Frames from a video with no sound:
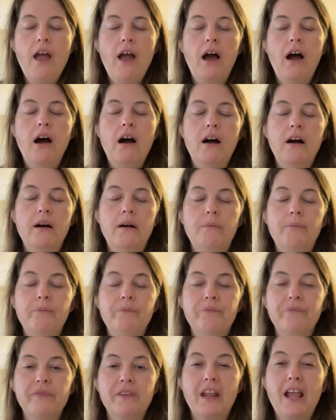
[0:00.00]

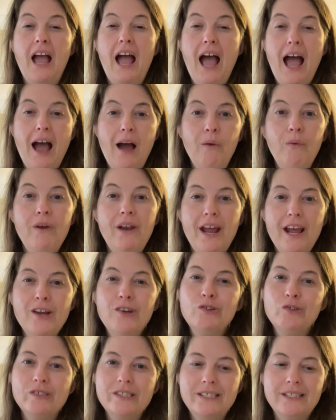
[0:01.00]
I would
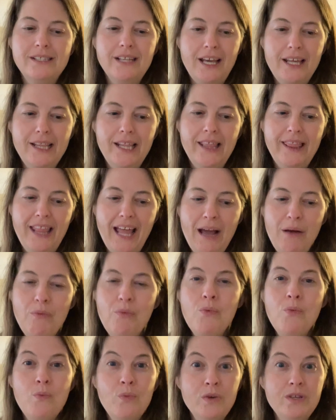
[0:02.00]
actually say that that
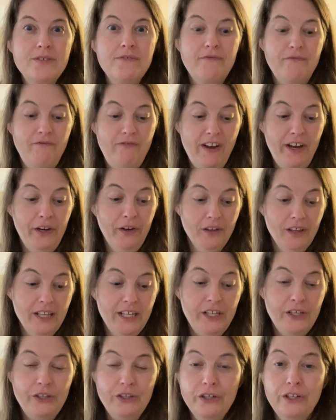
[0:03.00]
one was
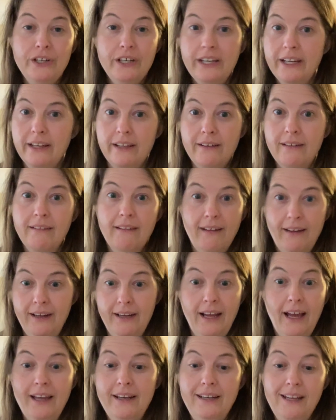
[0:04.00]
fairly good. Like,
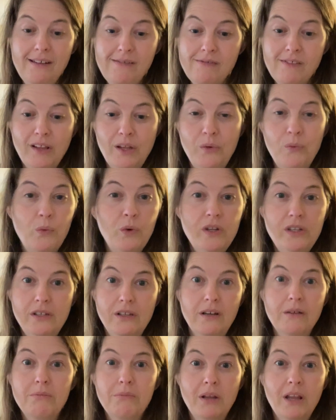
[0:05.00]
I definitely
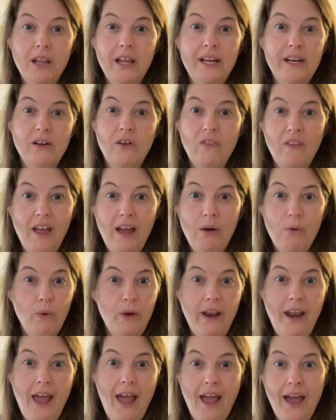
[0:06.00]
wouldn't complain on that
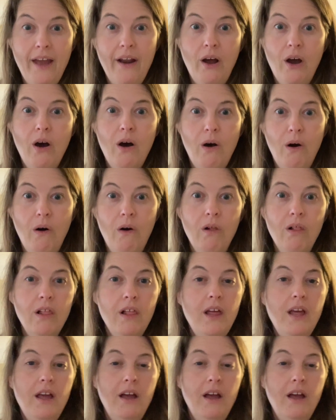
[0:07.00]
one at all.